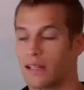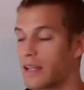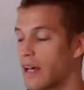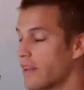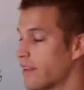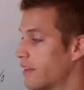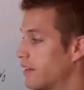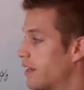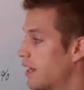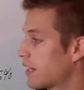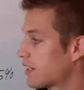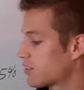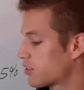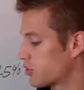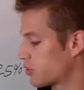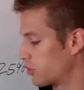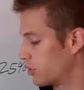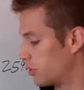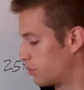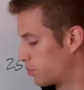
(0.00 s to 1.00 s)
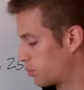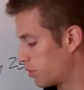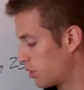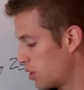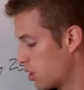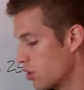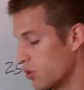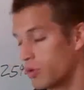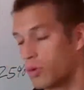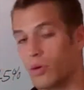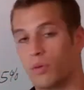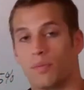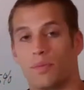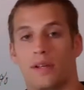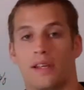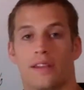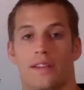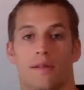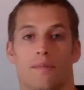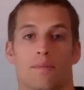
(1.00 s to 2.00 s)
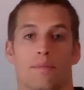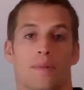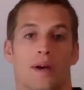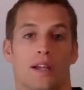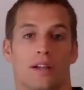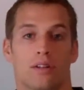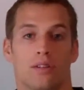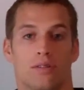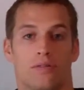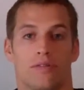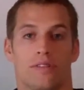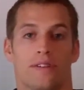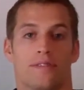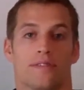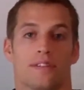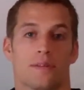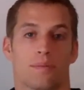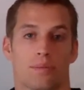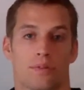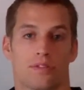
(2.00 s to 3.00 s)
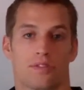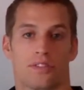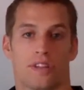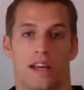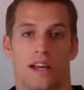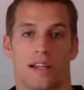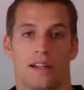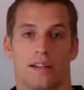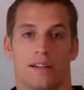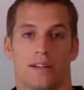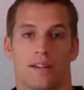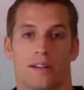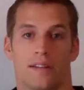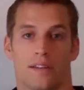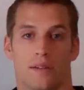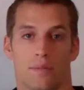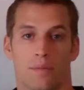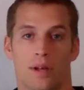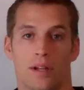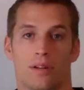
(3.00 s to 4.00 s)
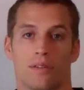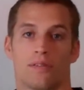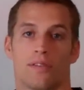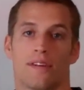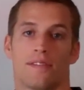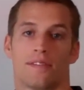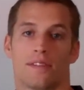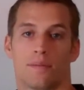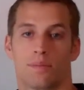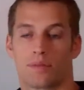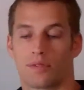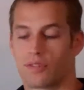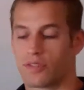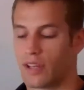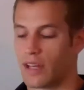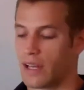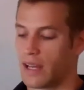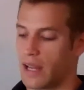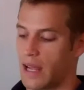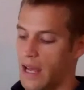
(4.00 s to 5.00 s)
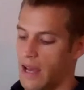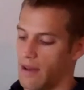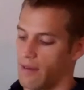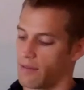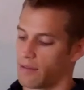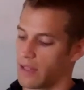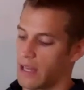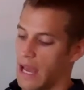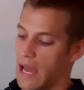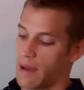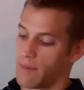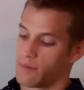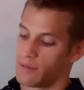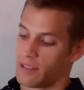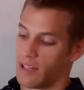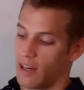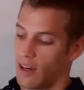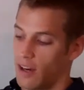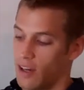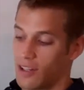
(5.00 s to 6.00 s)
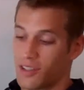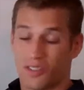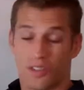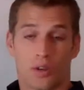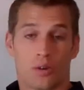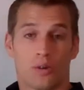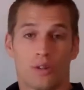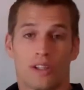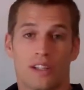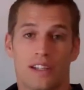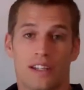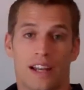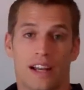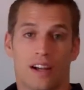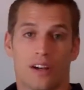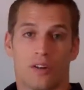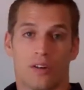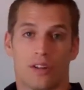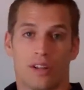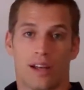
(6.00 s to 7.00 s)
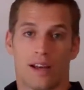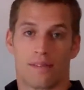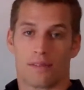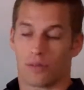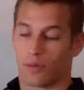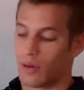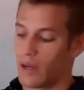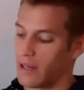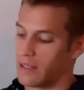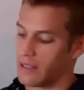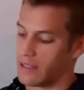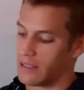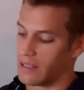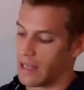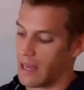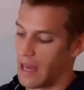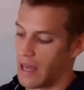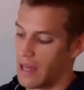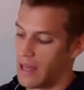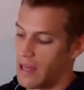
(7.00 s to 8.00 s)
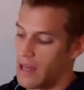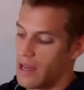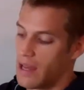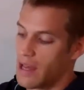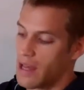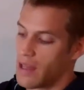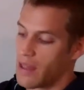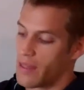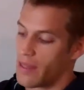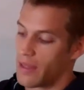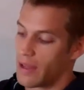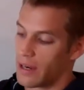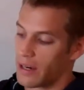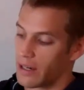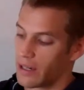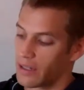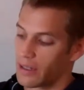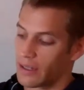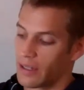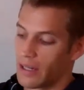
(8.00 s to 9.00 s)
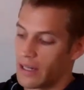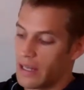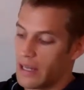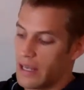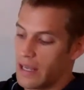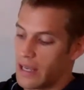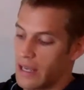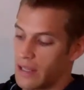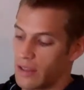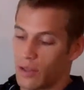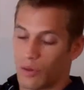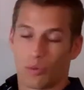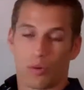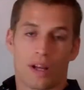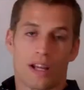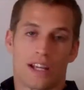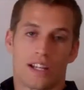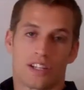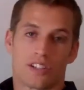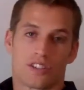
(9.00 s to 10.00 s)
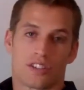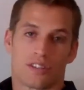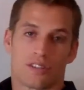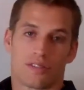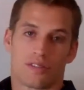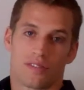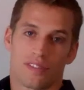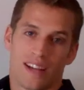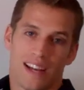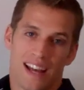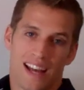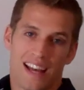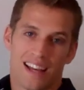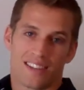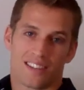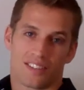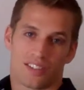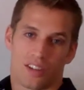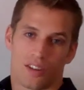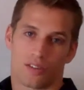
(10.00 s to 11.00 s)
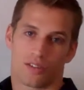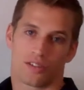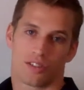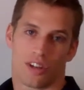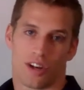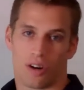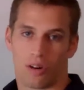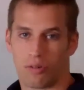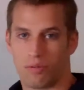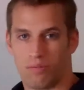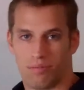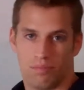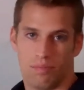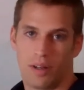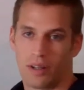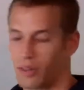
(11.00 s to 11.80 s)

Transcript: Now the next group would be the middle 50%. The middle 50% have gaps that aren't totally narrow and life-threatening yet. They're in the range of so-so,